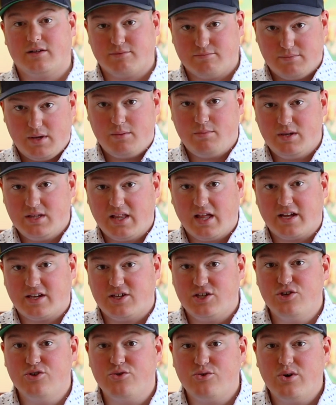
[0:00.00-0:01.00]
maybe
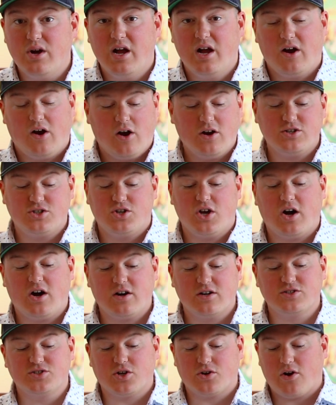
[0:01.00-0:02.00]
like you, our
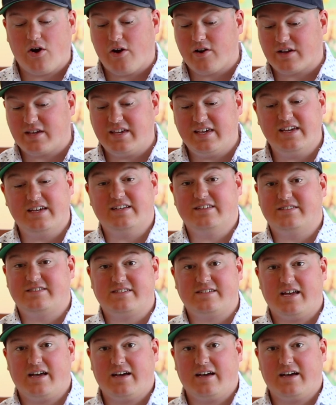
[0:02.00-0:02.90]
dogs are our kids.